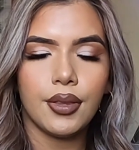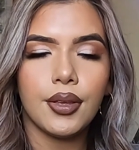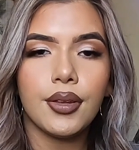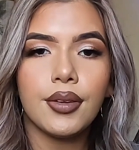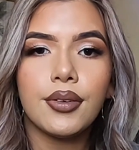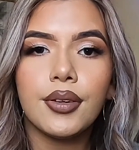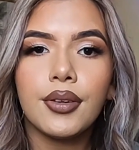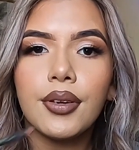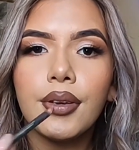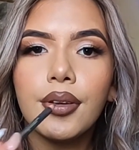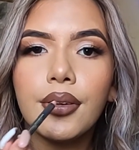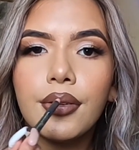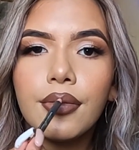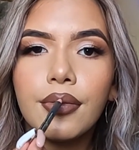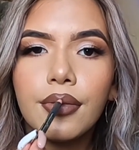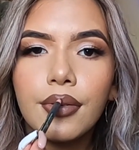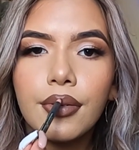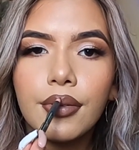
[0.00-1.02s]
And she kind
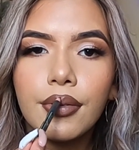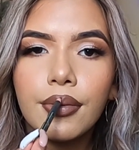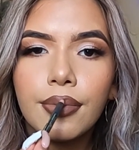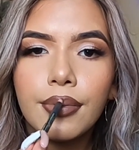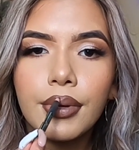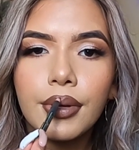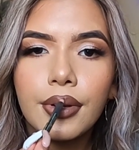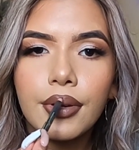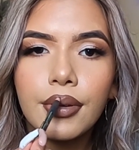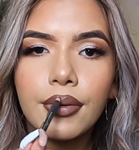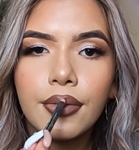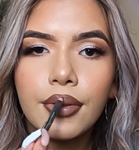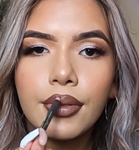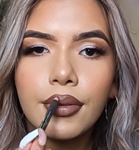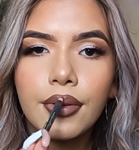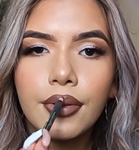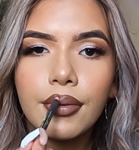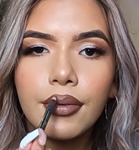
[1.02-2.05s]
of goes back in
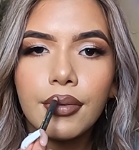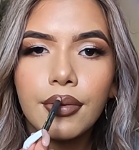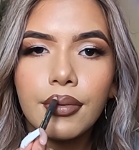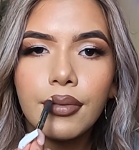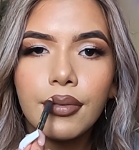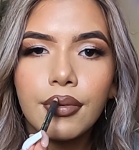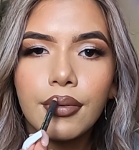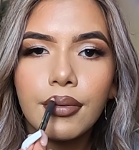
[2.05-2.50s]
with this.